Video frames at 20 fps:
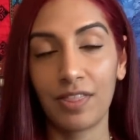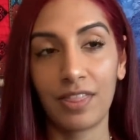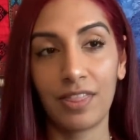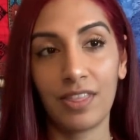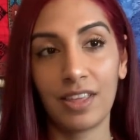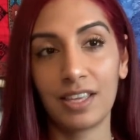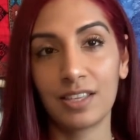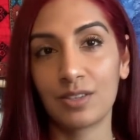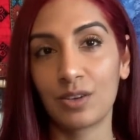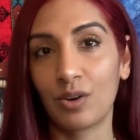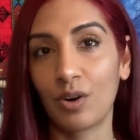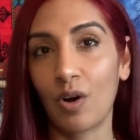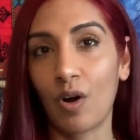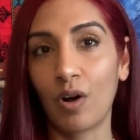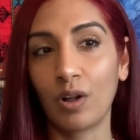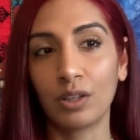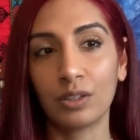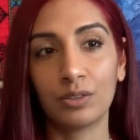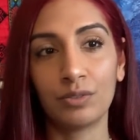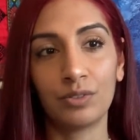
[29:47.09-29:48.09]
These are
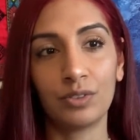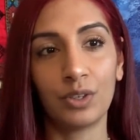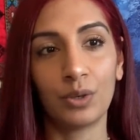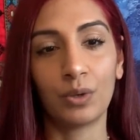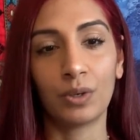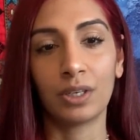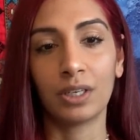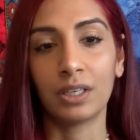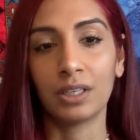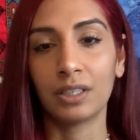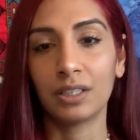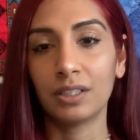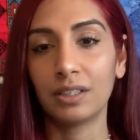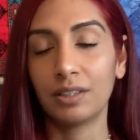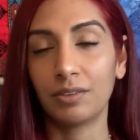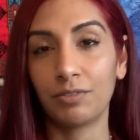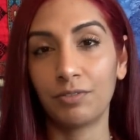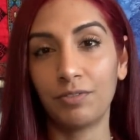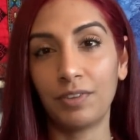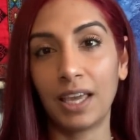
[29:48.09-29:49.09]
all of
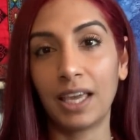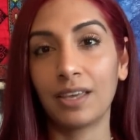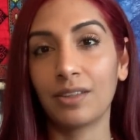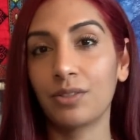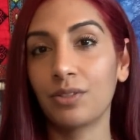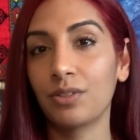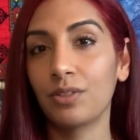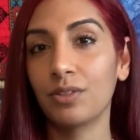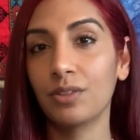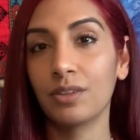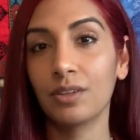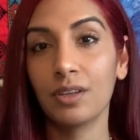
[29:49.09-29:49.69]
the faith.